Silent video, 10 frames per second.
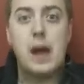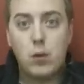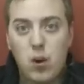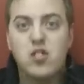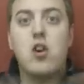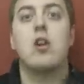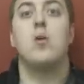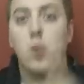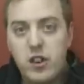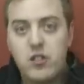That's why
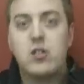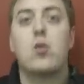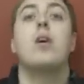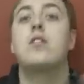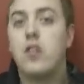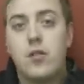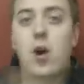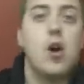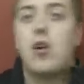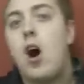Scarlet Witch and Quicksilver
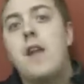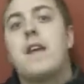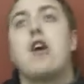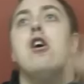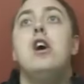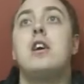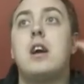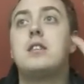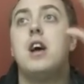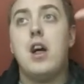aren't on there
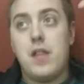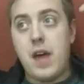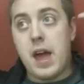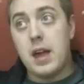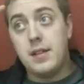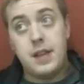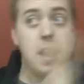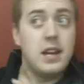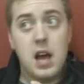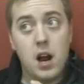because they
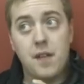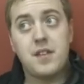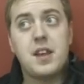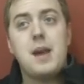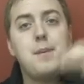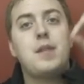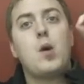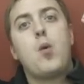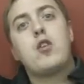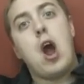did get on the team, but they
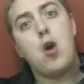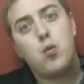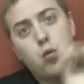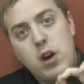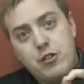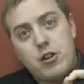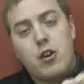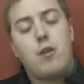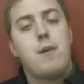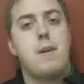weren't
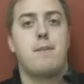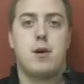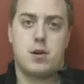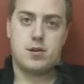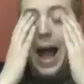original member.